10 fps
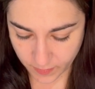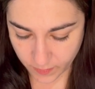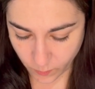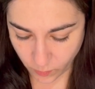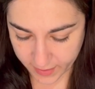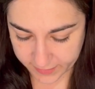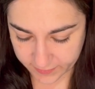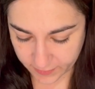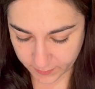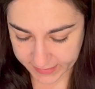what I
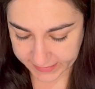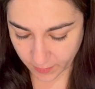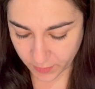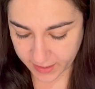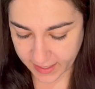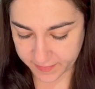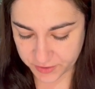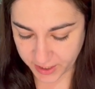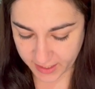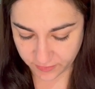do is I work out the
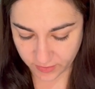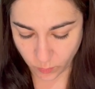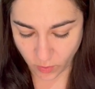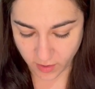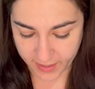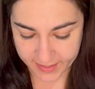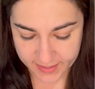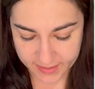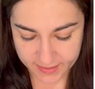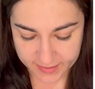change in y.
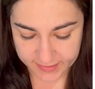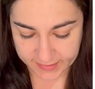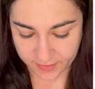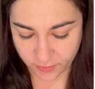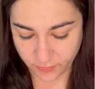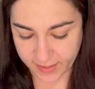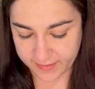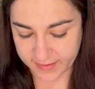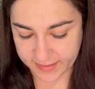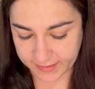So the
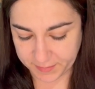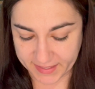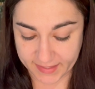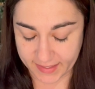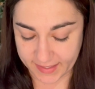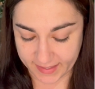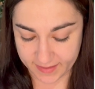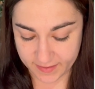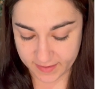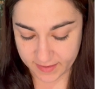gradient is
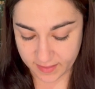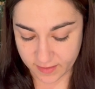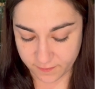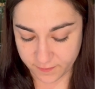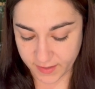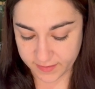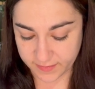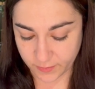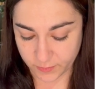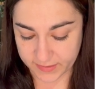basically the
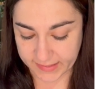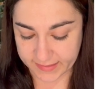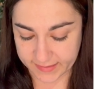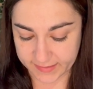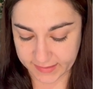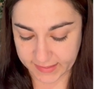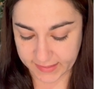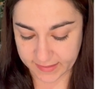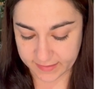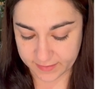vertical
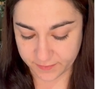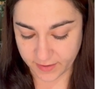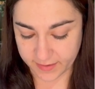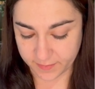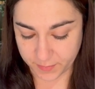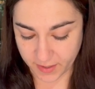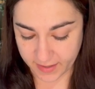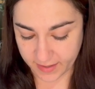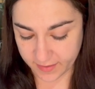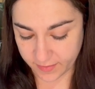distance divided
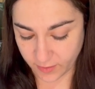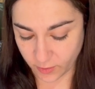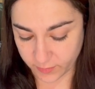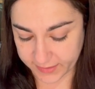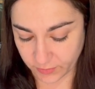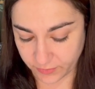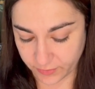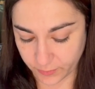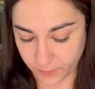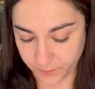by the horizontal.